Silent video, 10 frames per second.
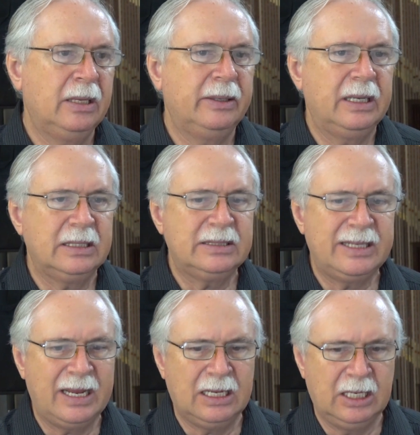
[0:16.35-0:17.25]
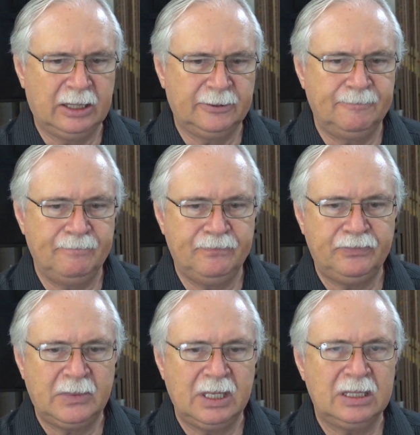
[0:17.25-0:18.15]
Well, let's take a look.
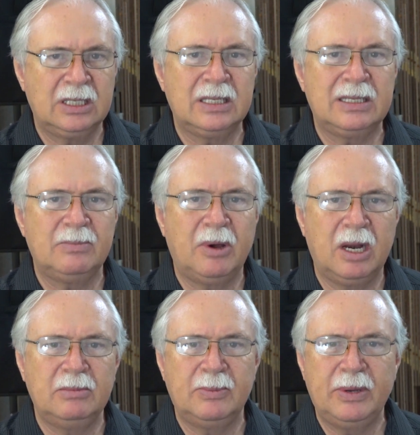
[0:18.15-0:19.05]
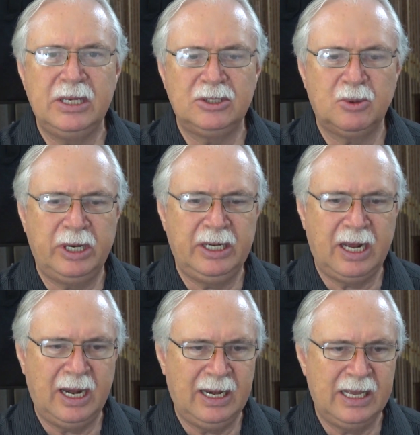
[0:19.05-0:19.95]
Look at the bottom of page
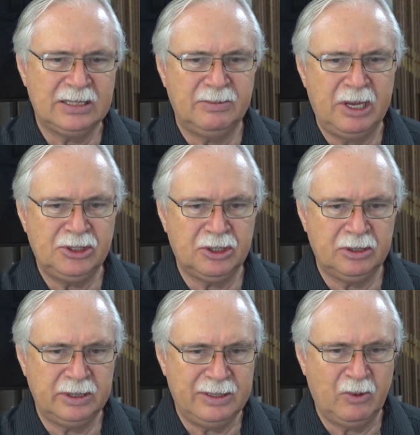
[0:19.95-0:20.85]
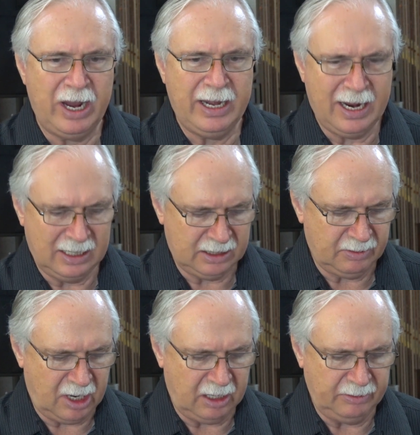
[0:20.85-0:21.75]
twenty-nine, last measure, way down at the
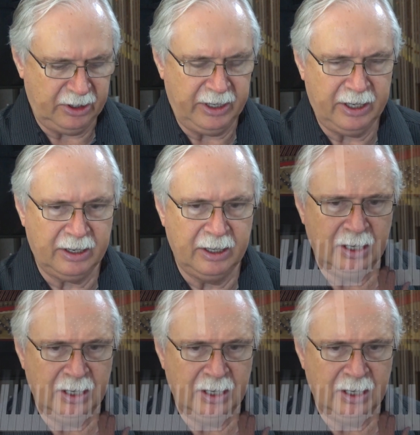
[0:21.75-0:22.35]
bottom. You're here.